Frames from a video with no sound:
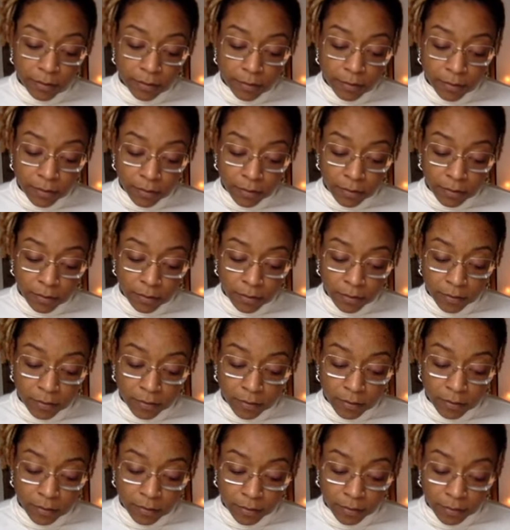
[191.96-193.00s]

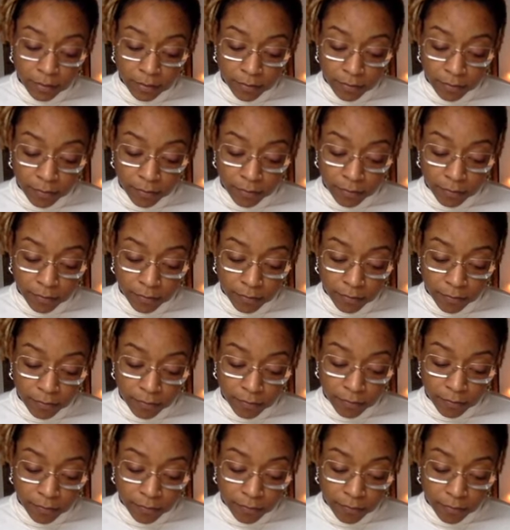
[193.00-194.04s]

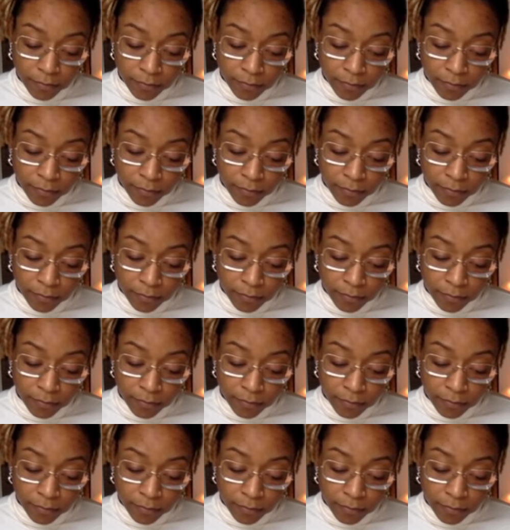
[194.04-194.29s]
[no speech]